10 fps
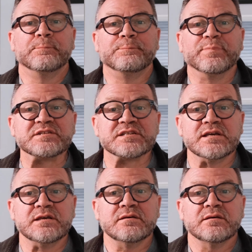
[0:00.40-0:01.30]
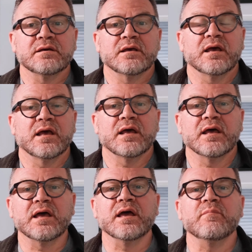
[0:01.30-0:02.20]
Buzzy,
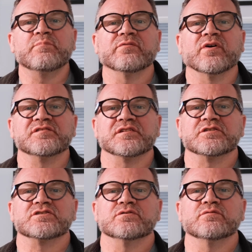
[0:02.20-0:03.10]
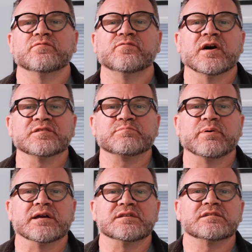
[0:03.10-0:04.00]
improvisational,
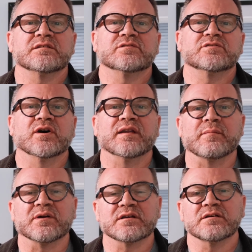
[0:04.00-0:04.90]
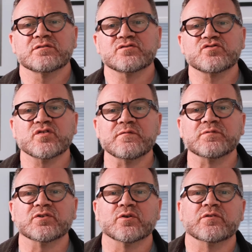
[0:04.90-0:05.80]
fast-paced, dynamic street
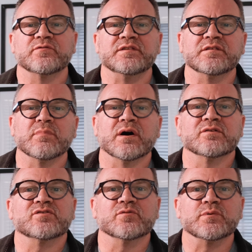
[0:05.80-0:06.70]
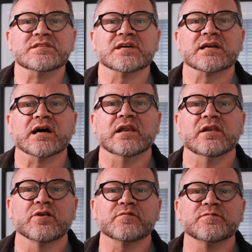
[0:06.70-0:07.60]
photography demands that we take a
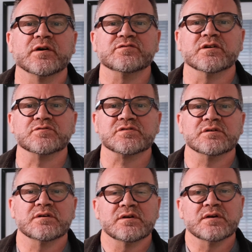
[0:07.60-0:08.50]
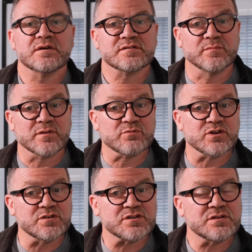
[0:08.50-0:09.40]
lot of photos. Some of them
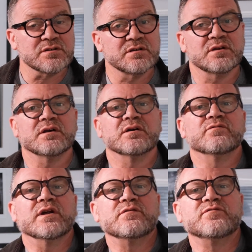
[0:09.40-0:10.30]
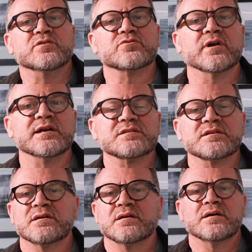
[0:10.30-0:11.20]
good, very few great,
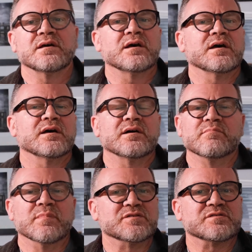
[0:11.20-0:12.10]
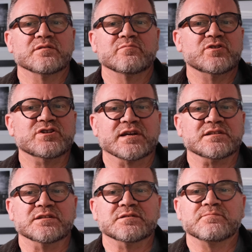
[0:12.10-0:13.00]
most of them
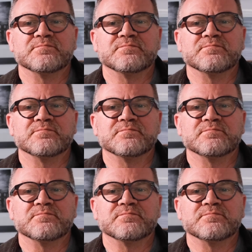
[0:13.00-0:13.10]
rejected.